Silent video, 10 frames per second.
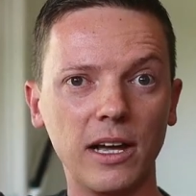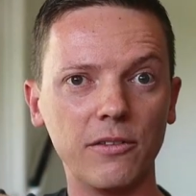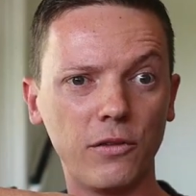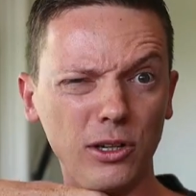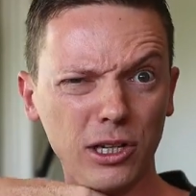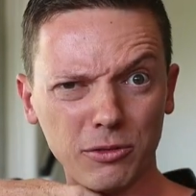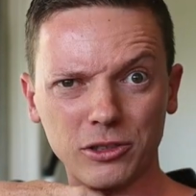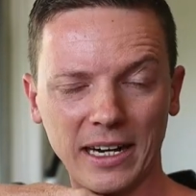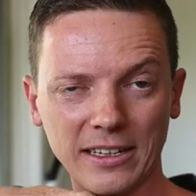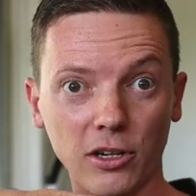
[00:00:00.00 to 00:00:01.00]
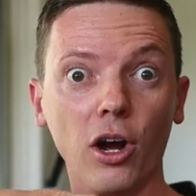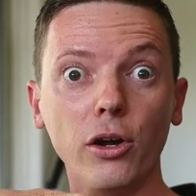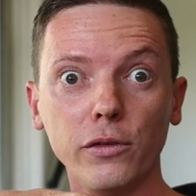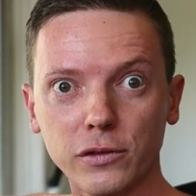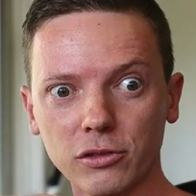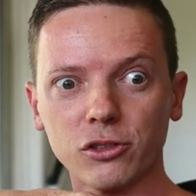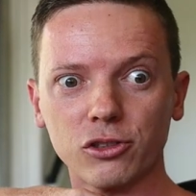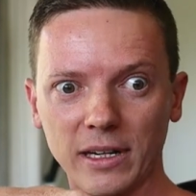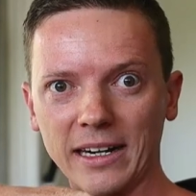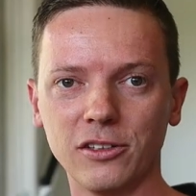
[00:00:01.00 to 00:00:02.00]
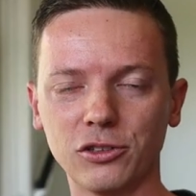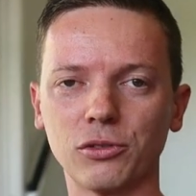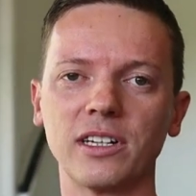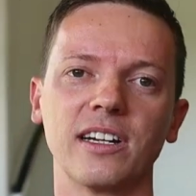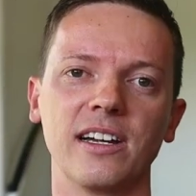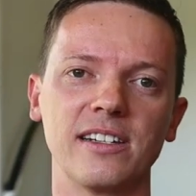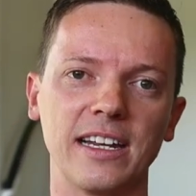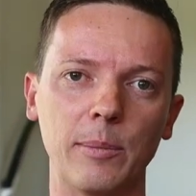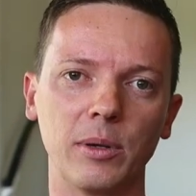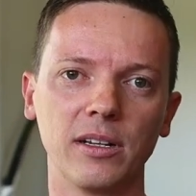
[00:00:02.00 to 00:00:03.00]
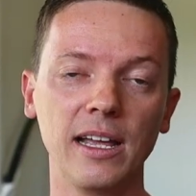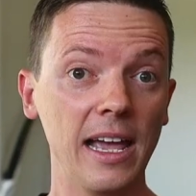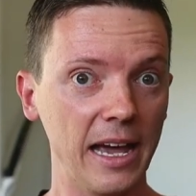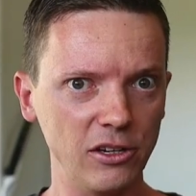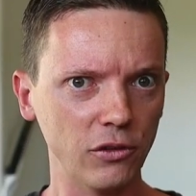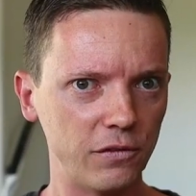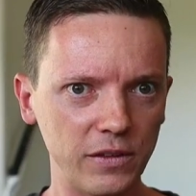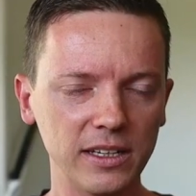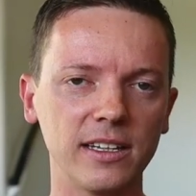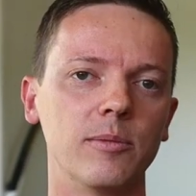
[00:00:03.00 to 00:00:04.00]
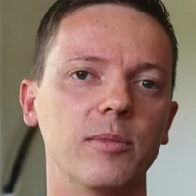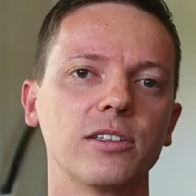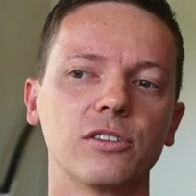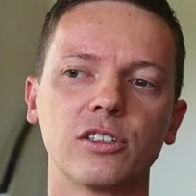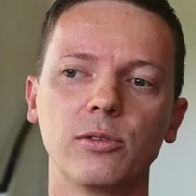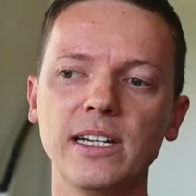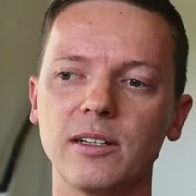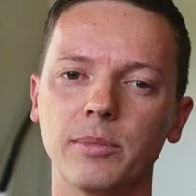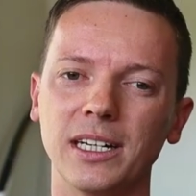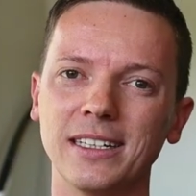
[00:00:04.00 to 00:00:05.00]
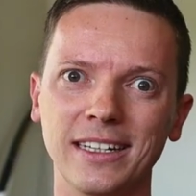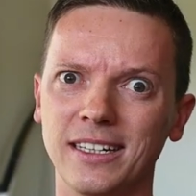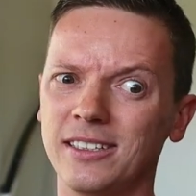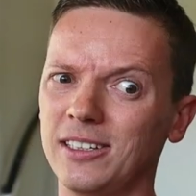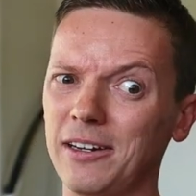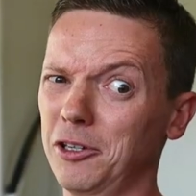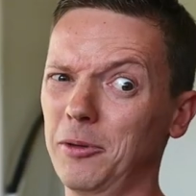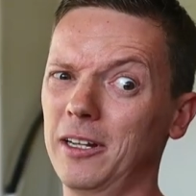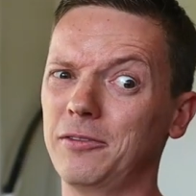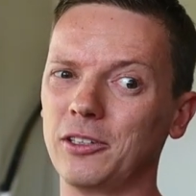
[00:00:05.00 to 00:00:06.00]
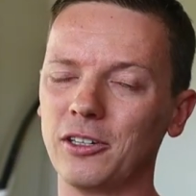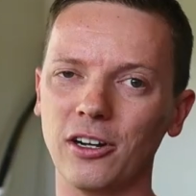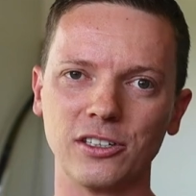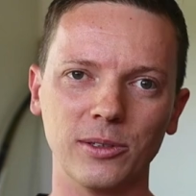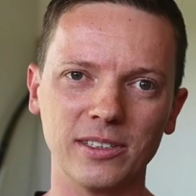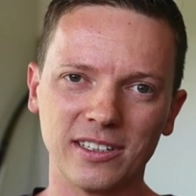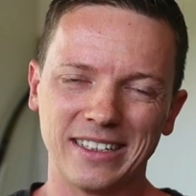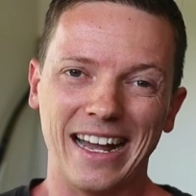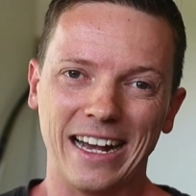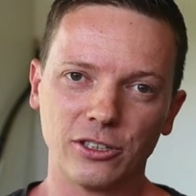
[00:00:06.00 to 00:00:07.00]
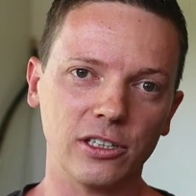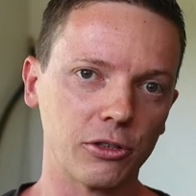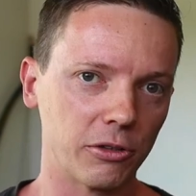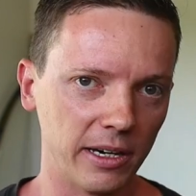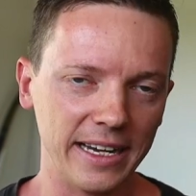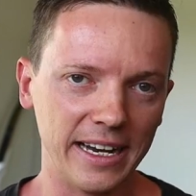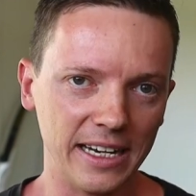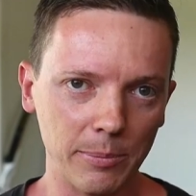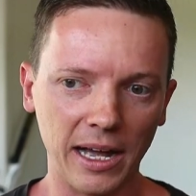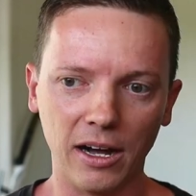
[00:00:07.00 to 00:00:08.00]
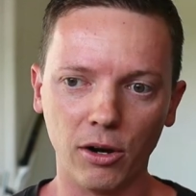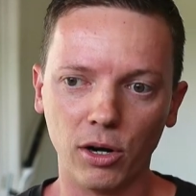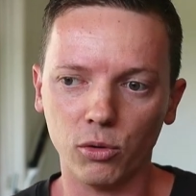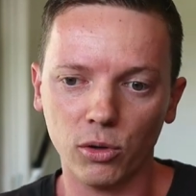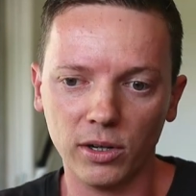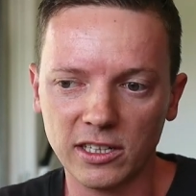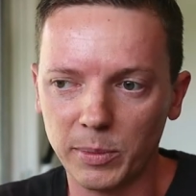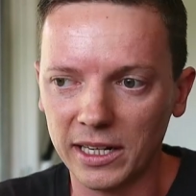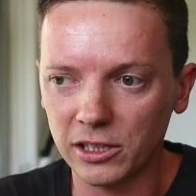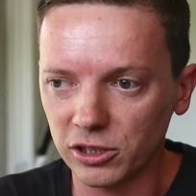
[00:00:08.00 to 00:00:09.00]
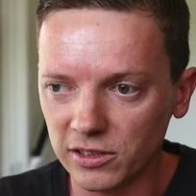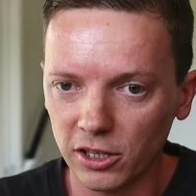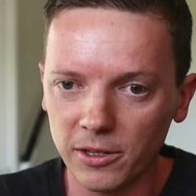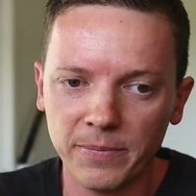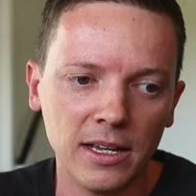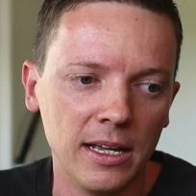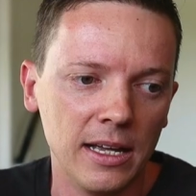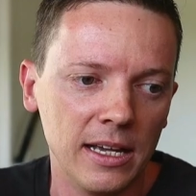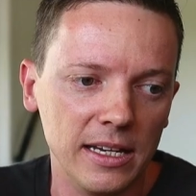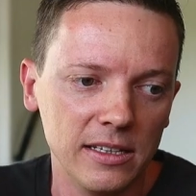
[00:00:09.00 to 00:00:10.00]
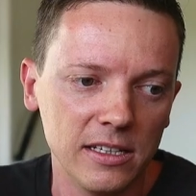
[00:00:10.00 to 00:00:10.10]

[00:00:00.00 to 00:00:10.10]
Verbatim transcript: fully retract, over retract the drawing side scapula, and you're feeling the muscle squeezing, but you have nowhere left to go. So it doesn't actually create any power or expansion. So in this